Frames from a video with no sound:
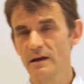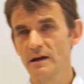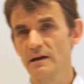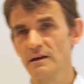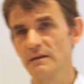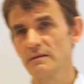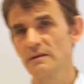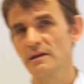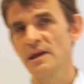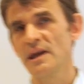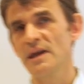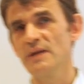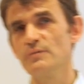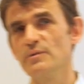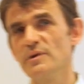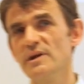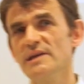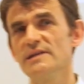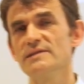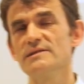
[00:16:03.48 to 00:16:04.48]
Another key
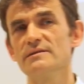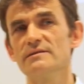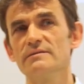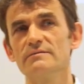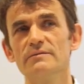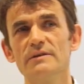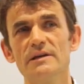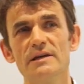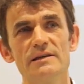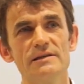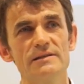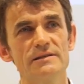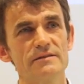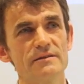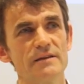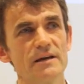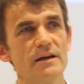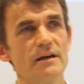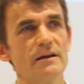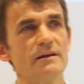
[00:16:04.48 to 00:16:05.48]
reason is
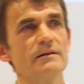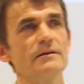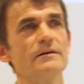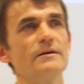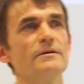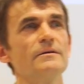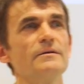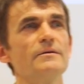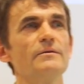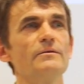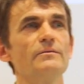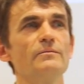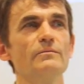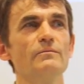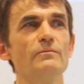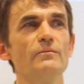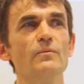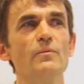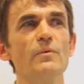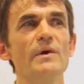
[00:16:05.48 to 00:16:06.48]
that
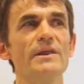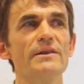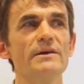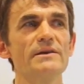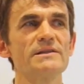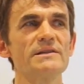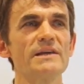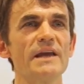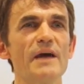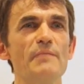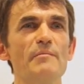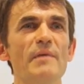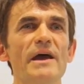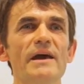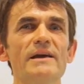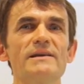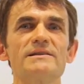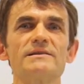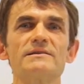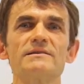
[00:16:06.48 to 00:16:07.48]
with a
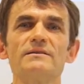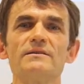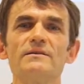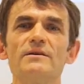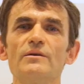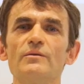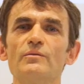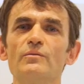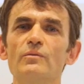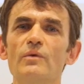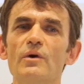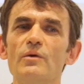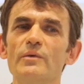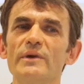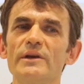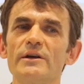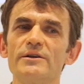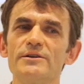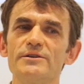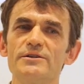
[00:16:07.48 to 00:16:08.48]
CMS, what
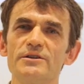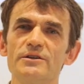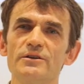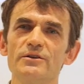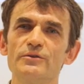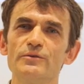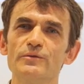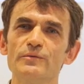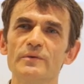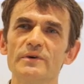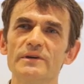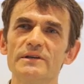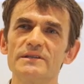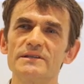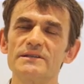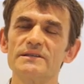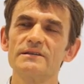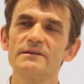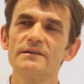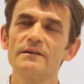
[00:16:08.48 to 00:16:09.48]
we could do
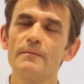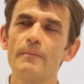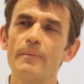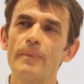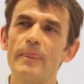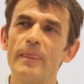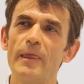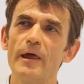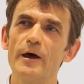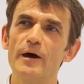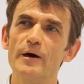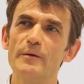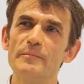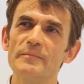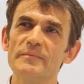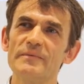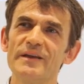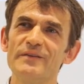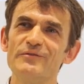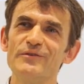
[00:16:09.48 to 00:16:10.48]
was,
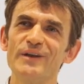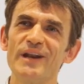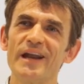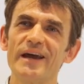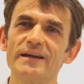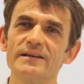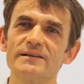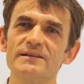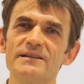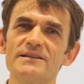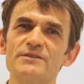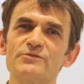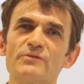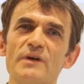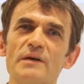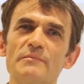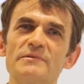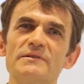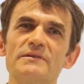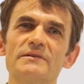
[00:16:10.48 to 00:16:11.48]
if you like,
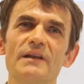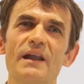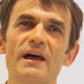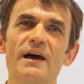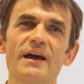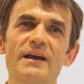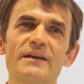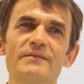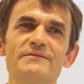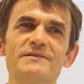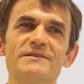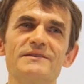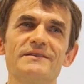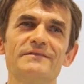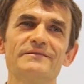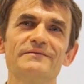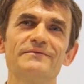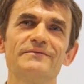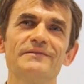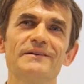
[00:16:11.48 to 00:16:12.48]
disrupt the lives
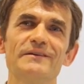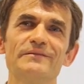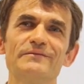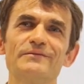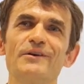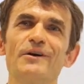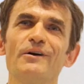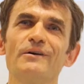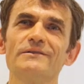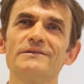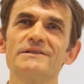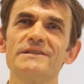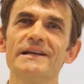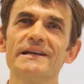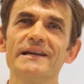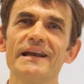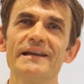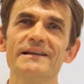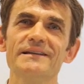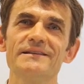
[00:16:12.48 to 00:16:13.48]
of
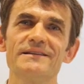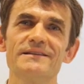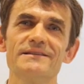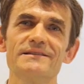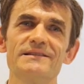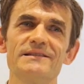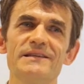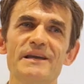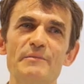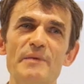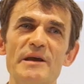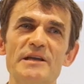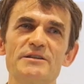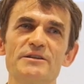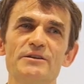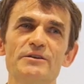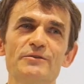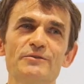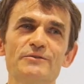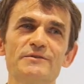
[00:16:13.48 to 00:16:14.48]
content editors,
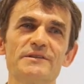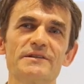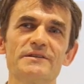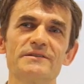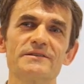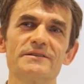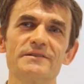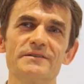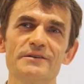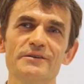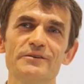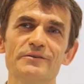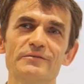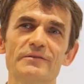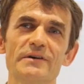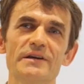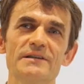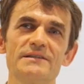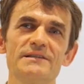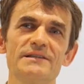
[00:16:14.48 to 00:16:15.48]
CMS users at the
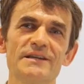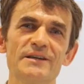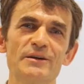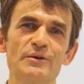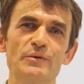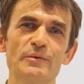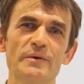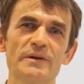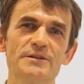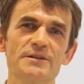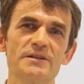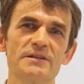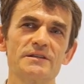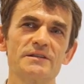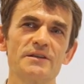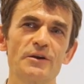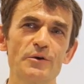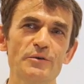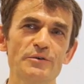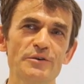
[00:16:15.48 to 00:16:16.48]
university who are
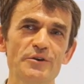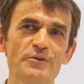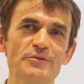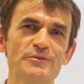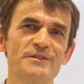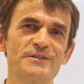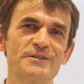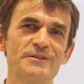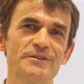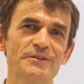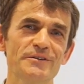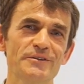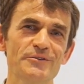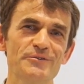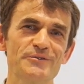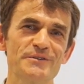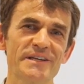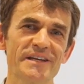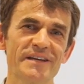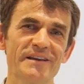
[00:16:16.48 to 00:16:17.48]
just so used to
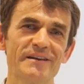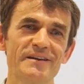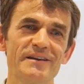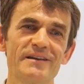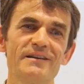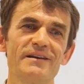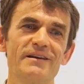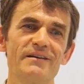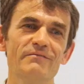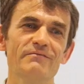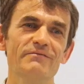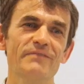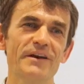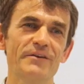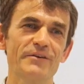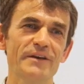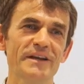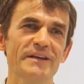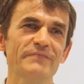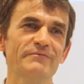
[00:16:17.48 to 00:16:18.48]
using a
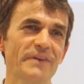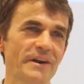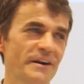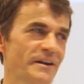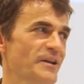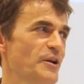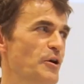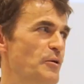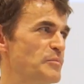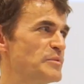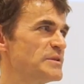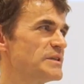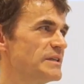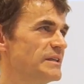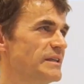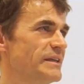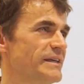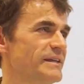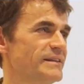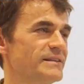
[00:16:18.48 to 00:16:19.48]
very, very
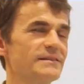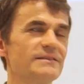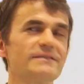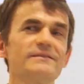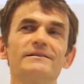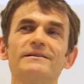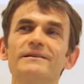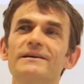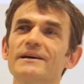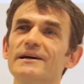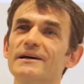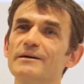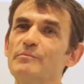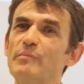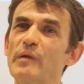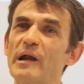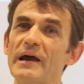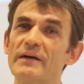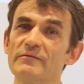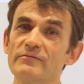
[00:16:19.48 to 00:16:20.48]
obsolete
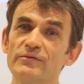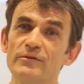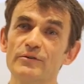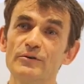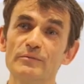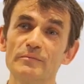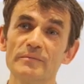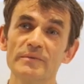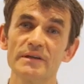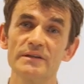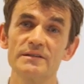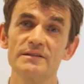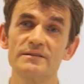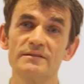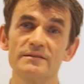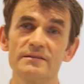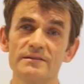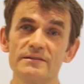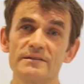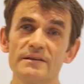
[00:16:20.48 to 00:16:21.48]
platform that's
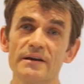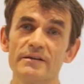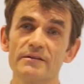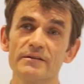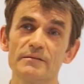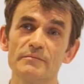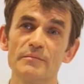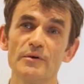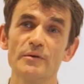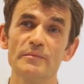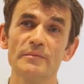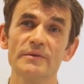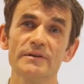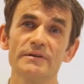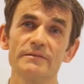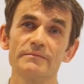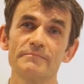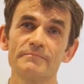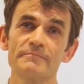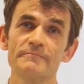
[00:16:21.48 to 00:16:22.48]
there at the moment.